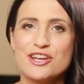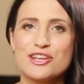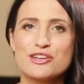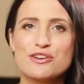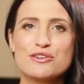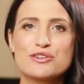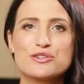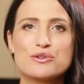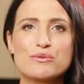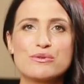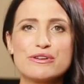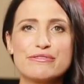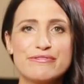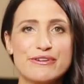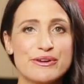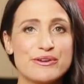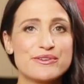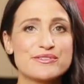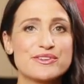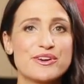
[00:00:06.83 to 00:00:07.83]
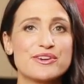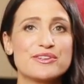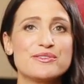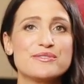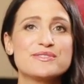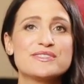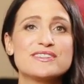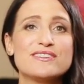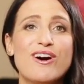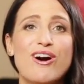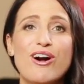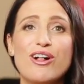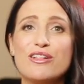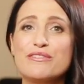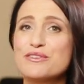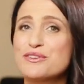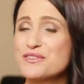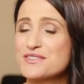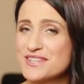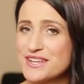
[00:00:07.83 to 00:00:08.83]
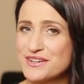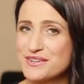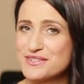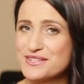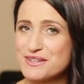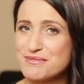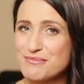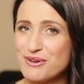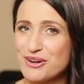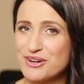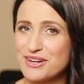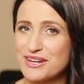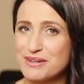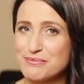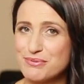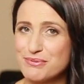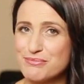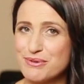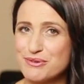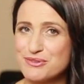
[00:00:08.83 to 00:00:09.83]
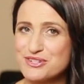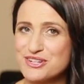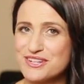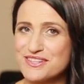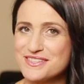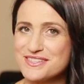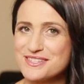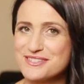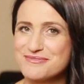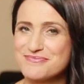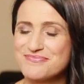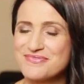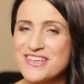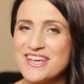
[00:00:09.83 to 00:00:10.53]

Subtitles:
Your jewelry photos are used in all of your sales and marketing promotions.